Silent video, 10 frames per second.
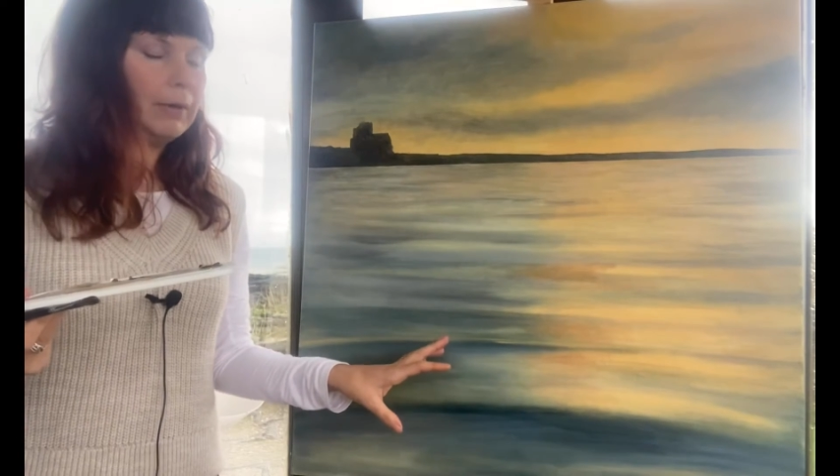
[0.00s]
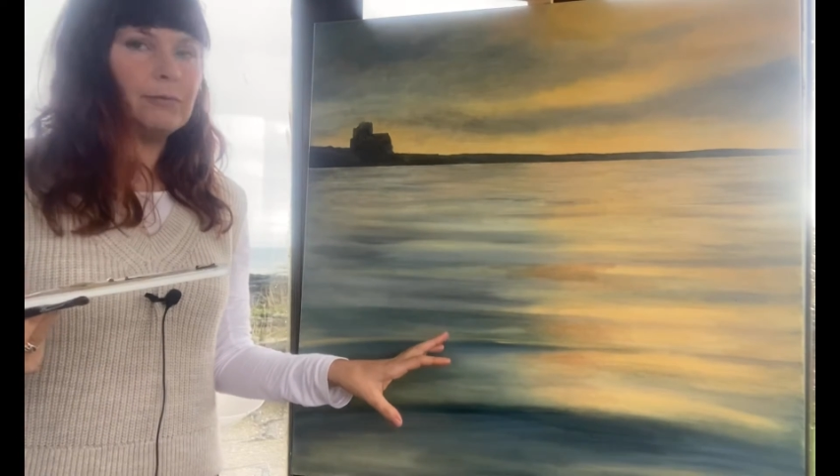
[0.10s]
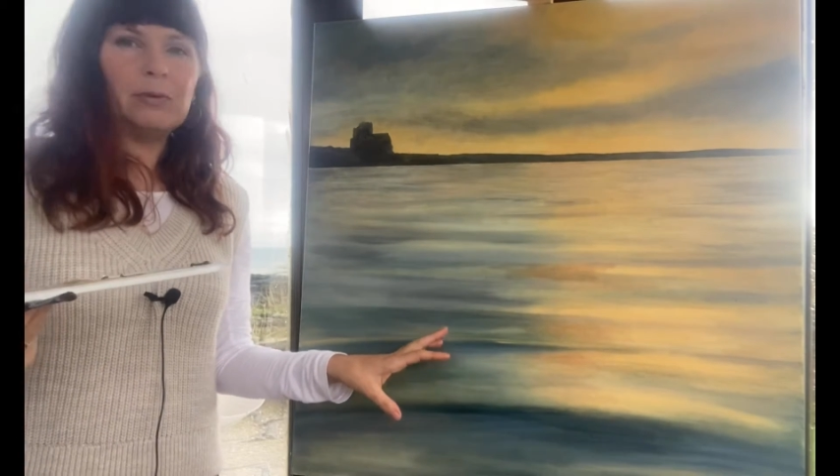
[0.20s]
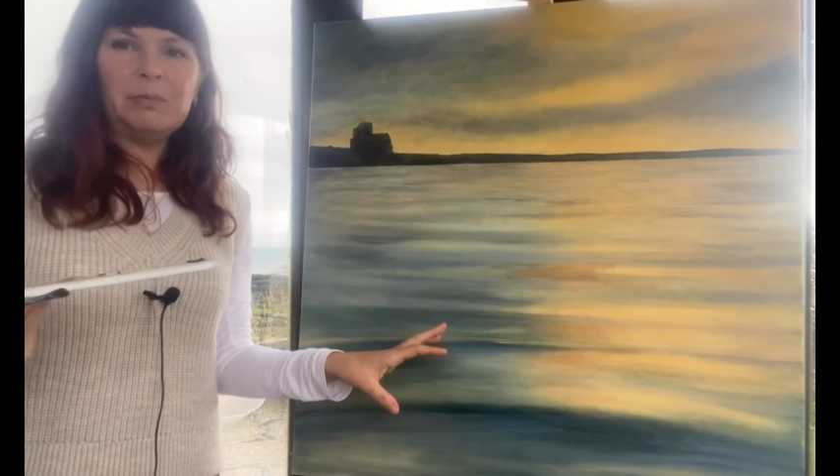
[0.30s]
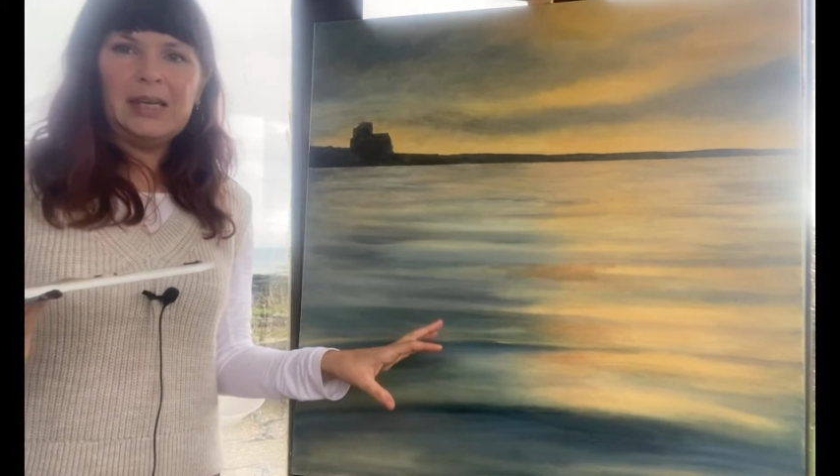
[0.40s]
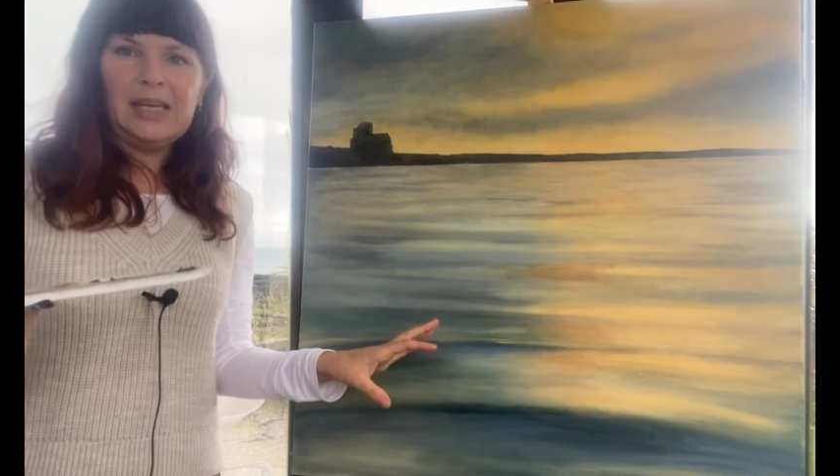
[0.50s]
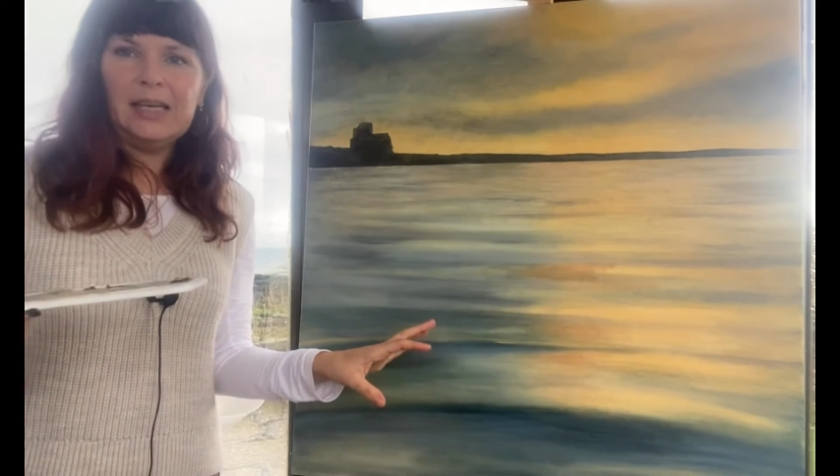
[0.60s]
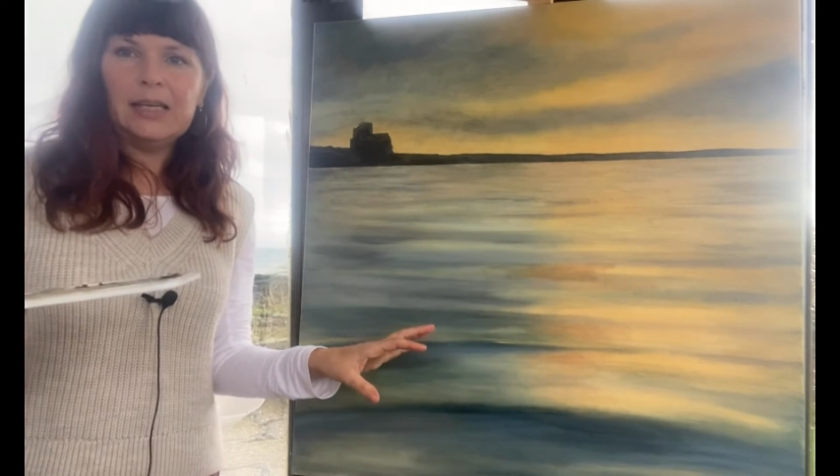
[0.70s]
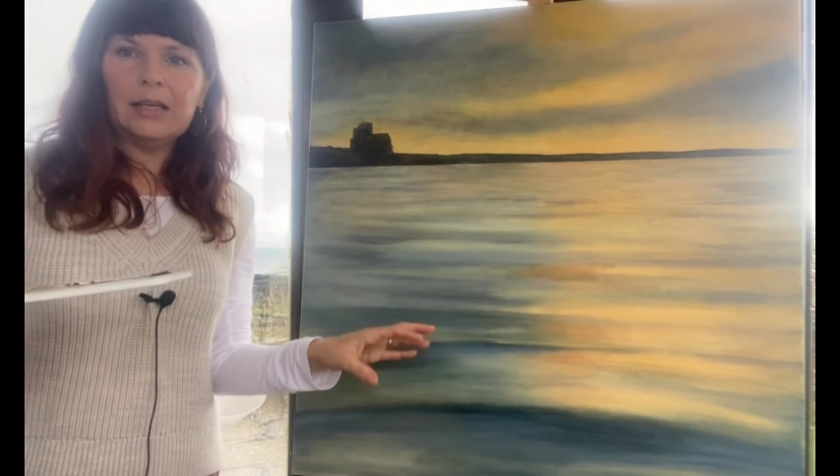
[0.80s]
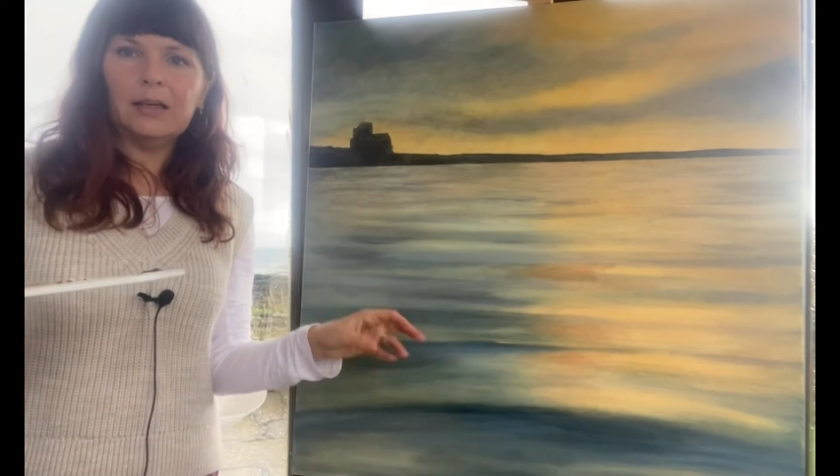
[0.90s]
But for
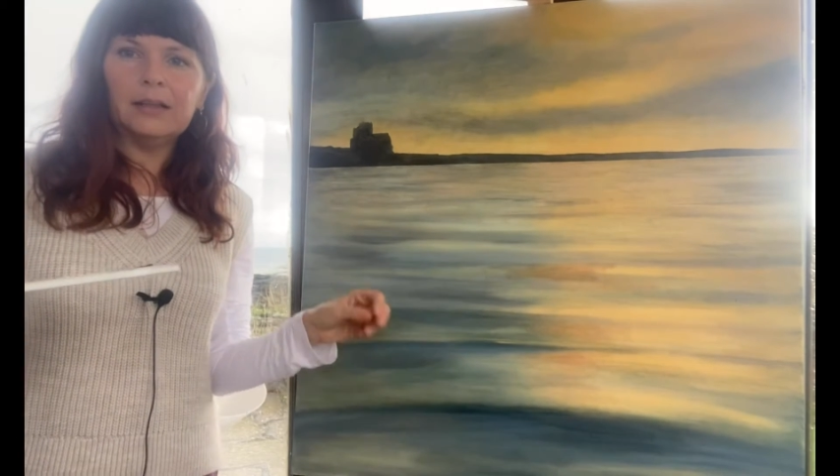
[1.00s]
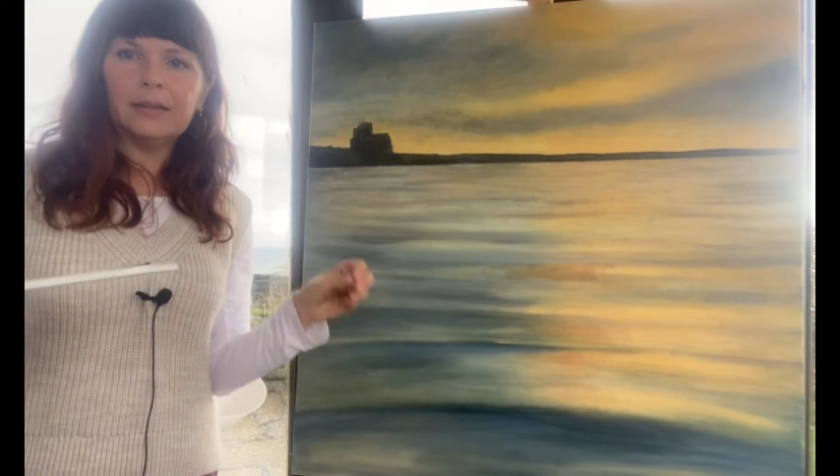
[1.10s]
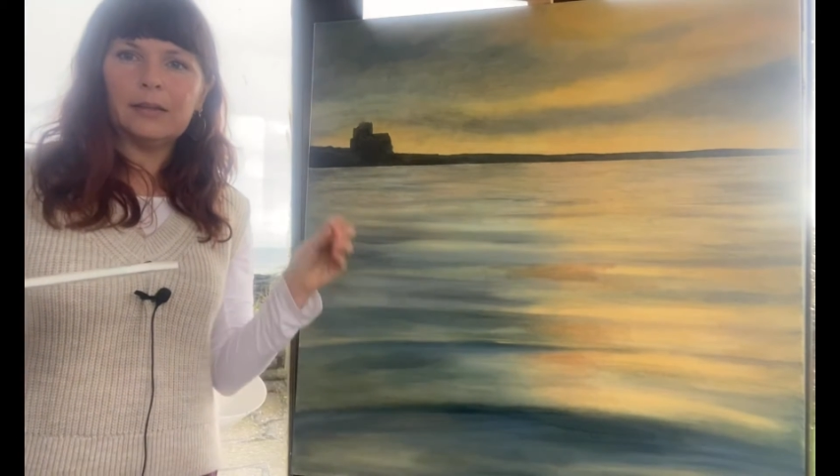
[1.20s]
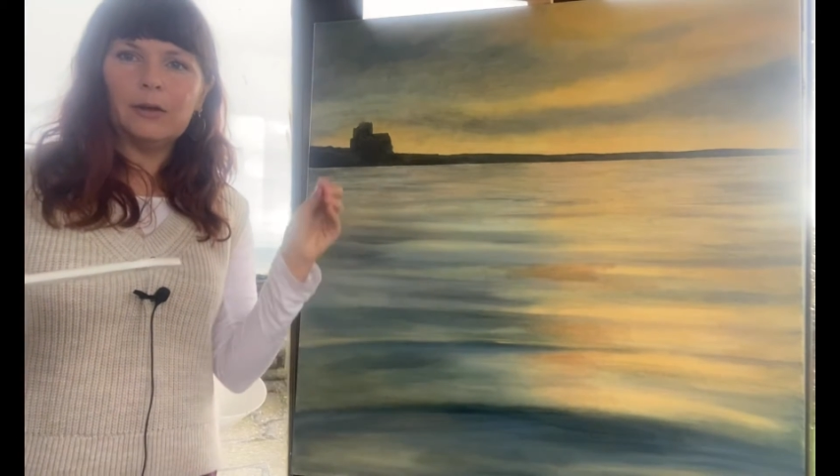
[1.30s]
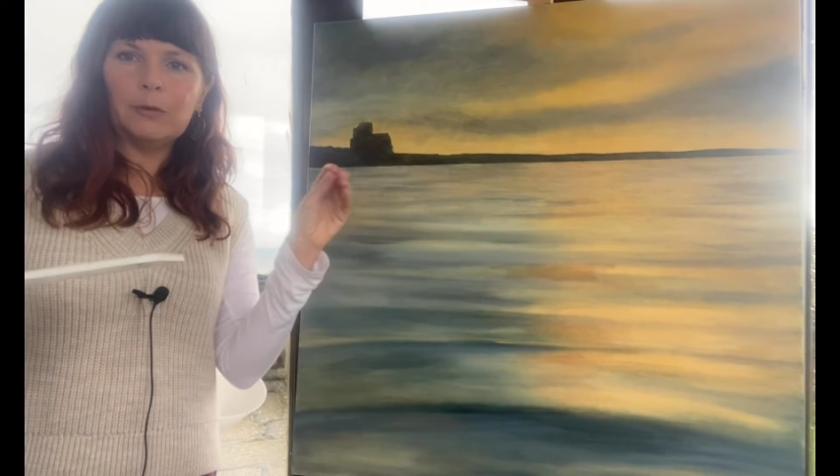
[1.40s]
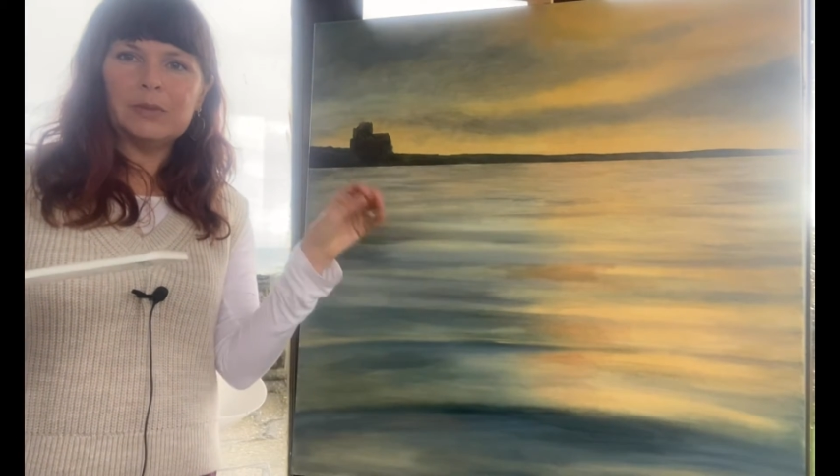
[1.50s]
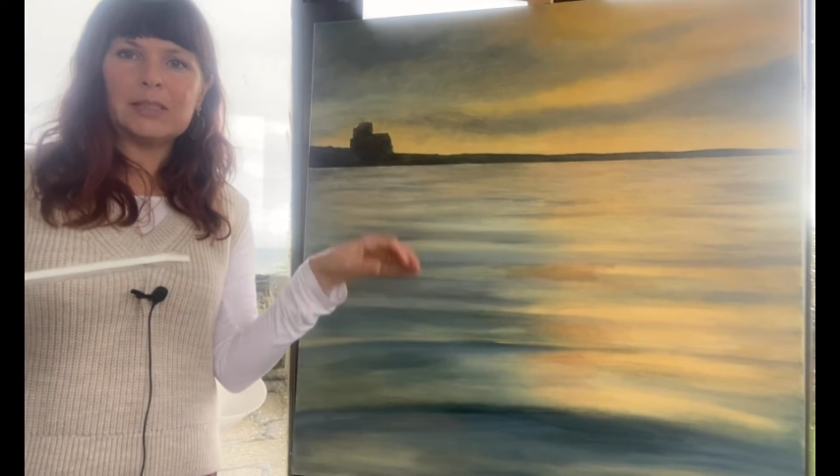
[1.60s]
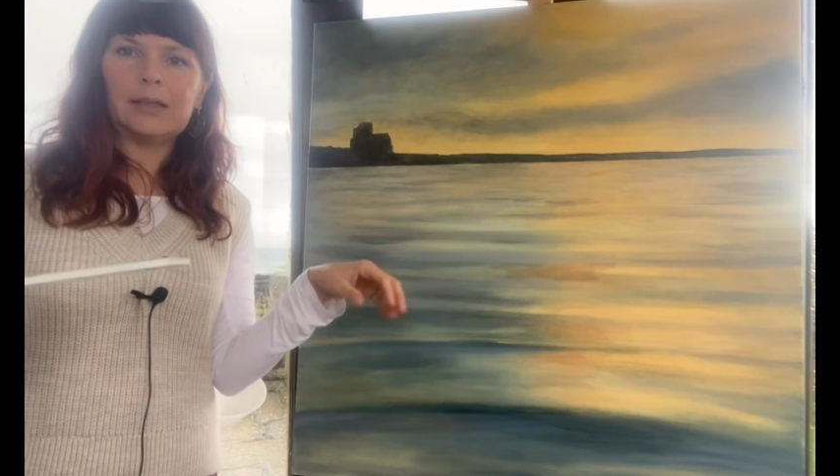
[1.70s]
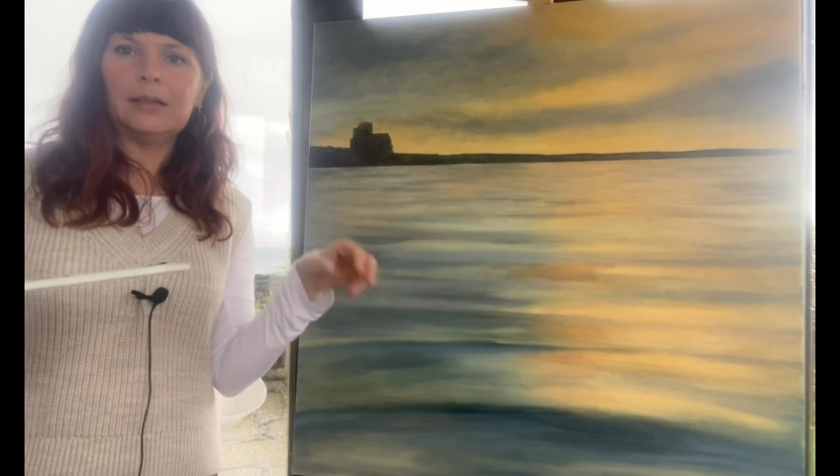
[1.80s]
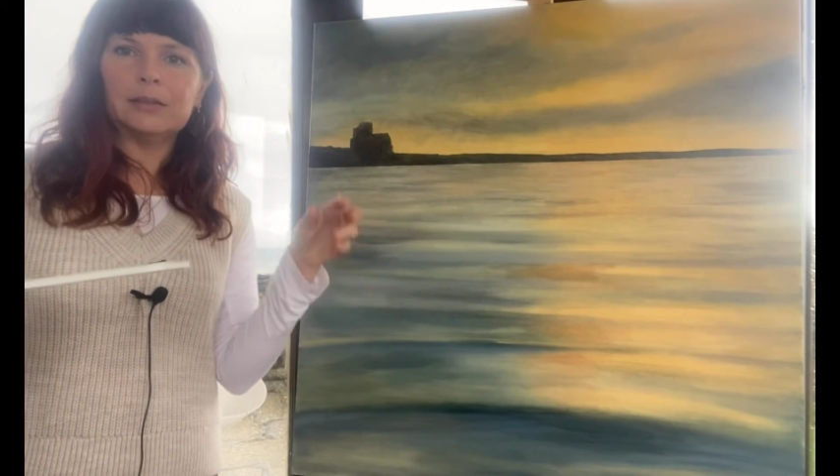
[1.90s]
me, I like the whole
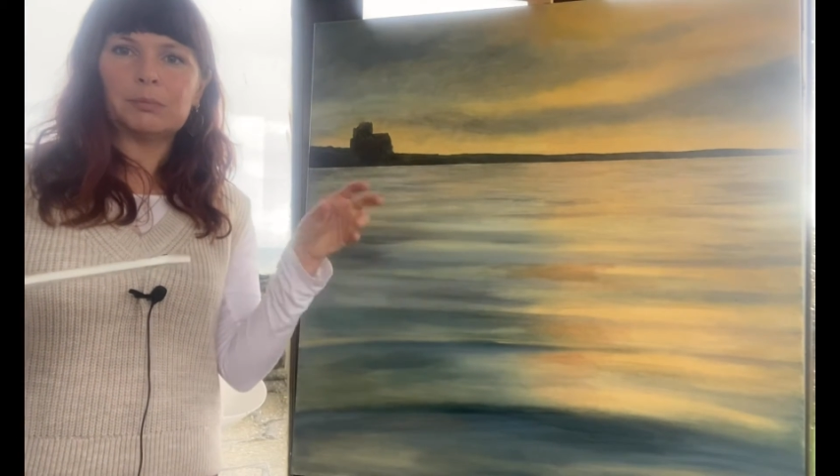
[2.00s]
meticulous